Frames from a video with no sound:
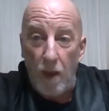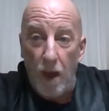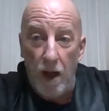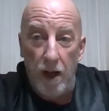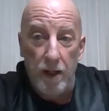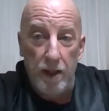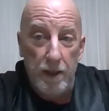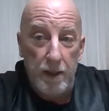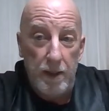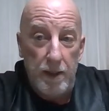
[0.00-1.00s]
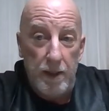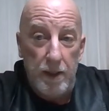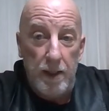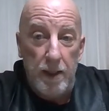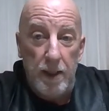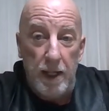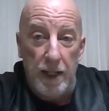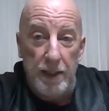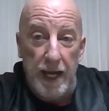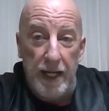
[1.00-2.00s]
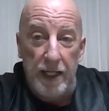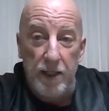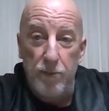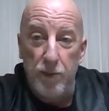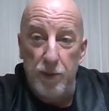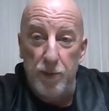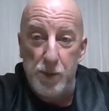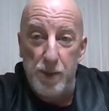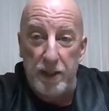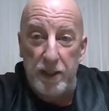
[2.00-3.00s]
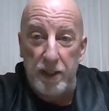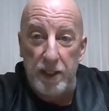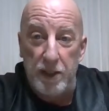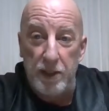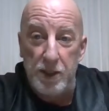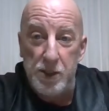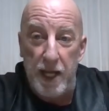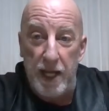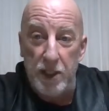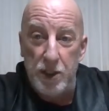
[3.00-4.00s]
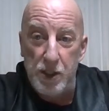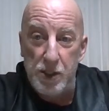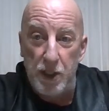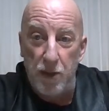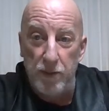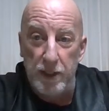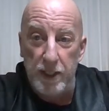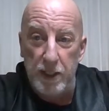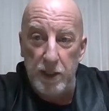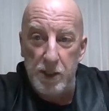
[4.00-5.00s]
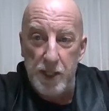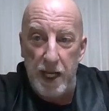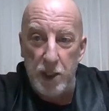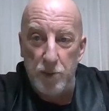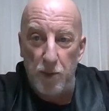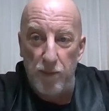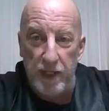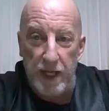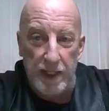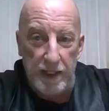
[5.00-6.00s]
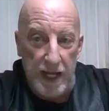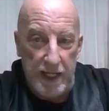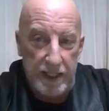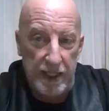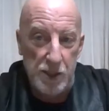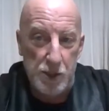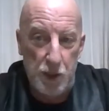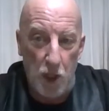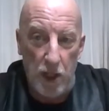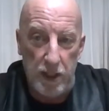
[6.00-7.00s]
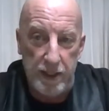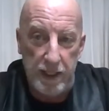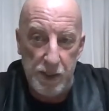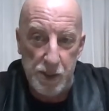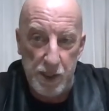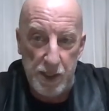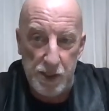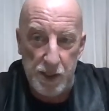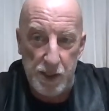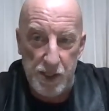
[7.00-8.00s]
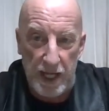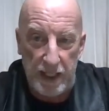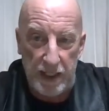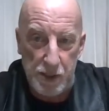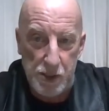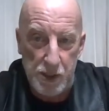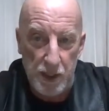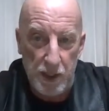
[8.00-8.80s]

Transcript: Uh, And Danny, with respect to Nicolas Cage, says the only Nicolas Cage movie I like is Gone in 60 Seconds.